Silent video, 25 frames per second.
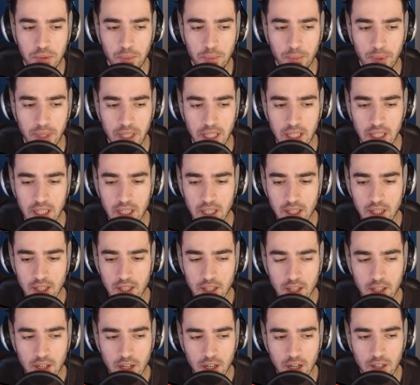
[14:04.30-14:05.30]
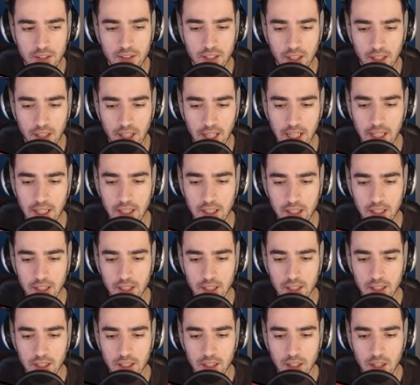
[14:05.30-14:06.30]
to be on the lake
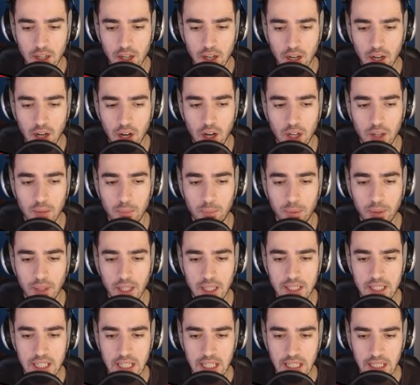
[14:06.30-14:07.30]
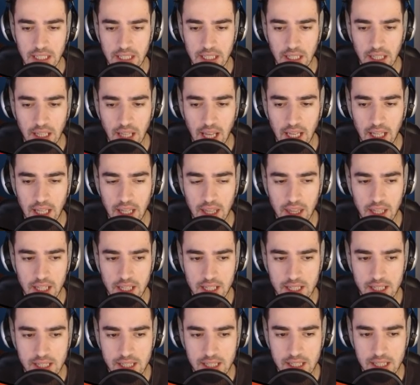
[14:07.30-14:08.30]
all bloodied like
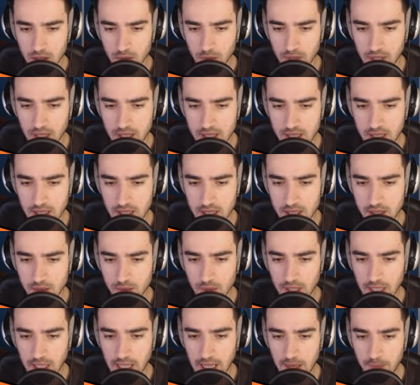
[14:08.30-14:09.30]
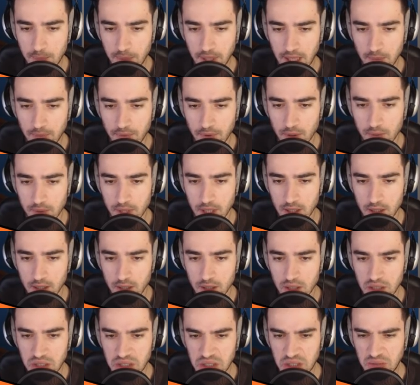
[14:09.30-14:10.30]
this. What is this? What can I pick up from here?
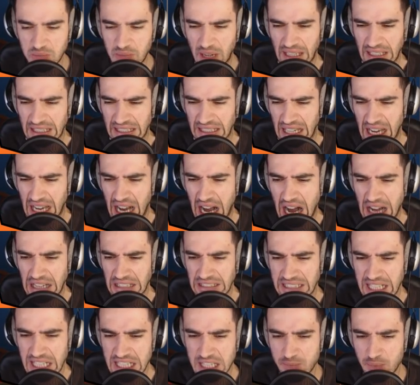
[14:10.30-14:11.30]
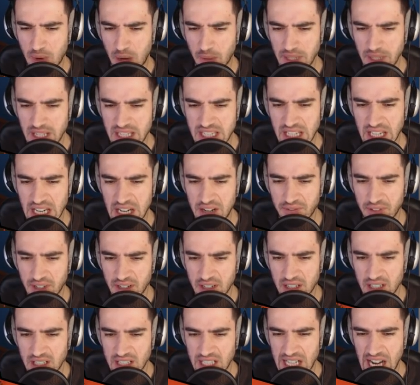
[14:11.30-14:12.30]
my god, that's probably his
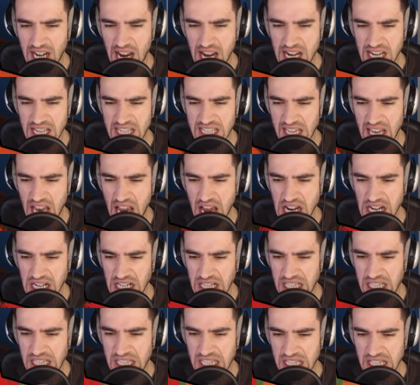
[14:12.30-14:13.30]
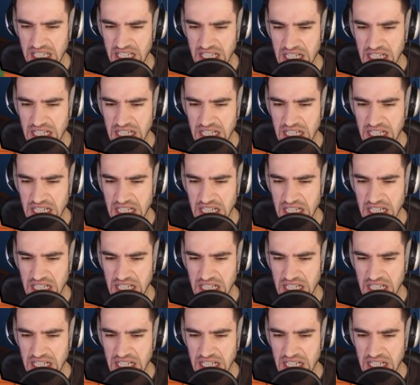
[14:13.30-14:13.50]
liver and his lungs.